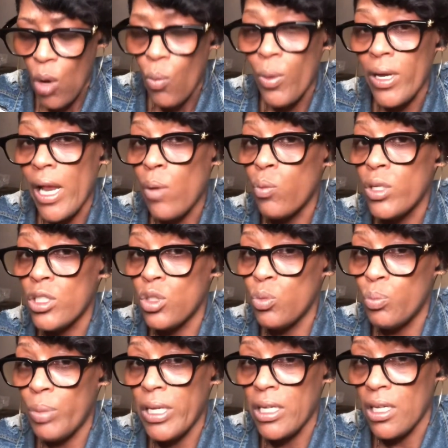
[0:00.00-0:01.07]
when I went to
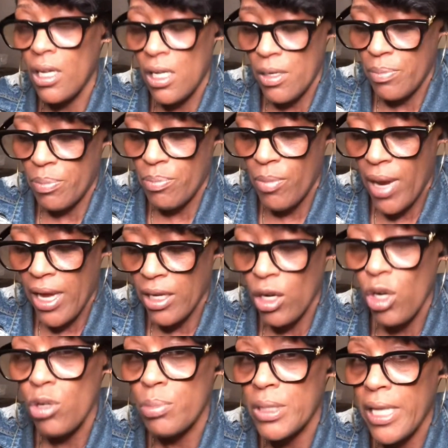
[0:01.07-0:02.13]
pick up my
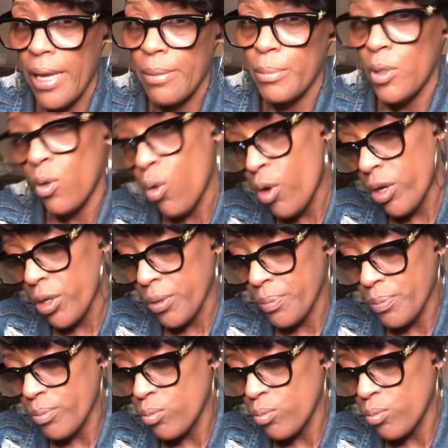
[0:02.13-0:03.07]
curbside order,